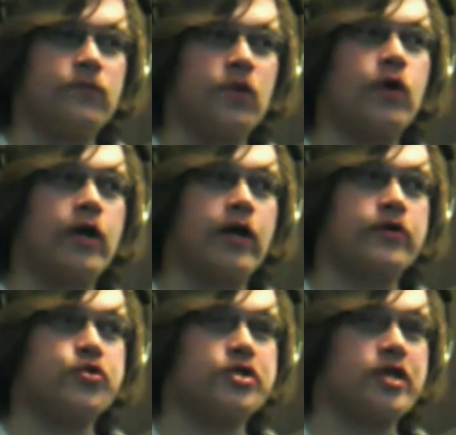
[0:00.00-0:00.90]
Okay,
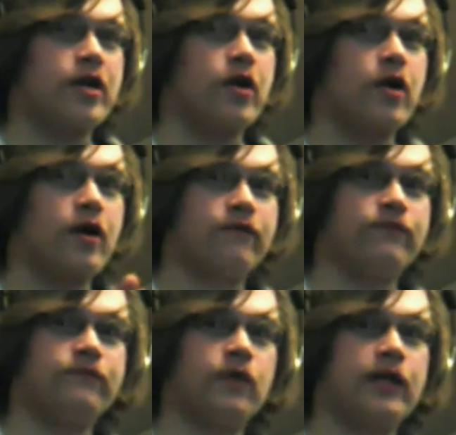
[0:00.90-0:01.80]
so he's kind of
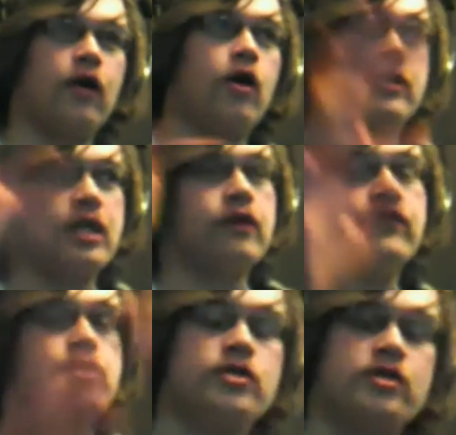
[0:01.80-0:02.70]
off, like on
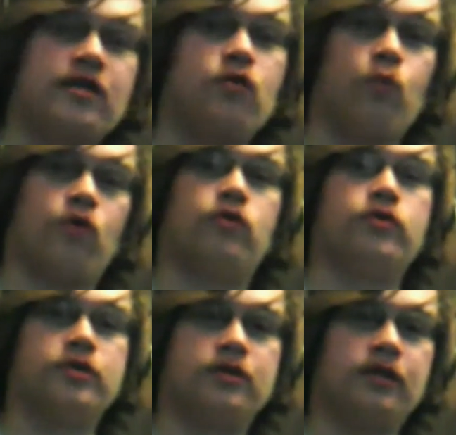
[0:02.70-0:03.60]
televisions in the
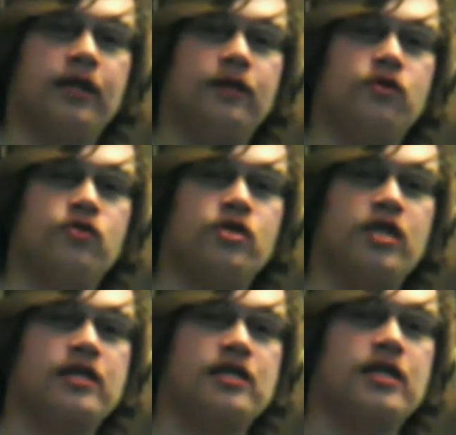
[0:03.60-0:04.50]
world, and you just
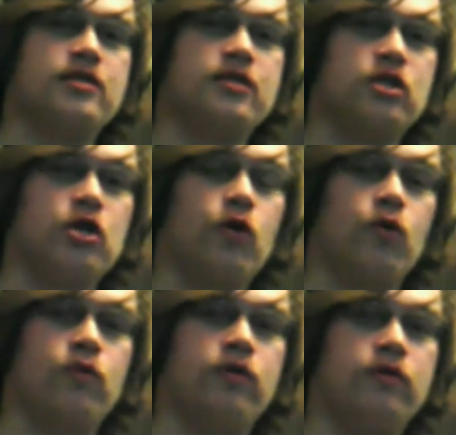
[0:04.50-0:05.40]
get a sense of the
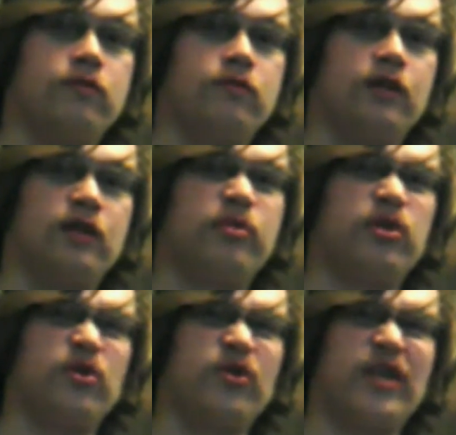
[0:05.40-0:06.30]
tone, like the political.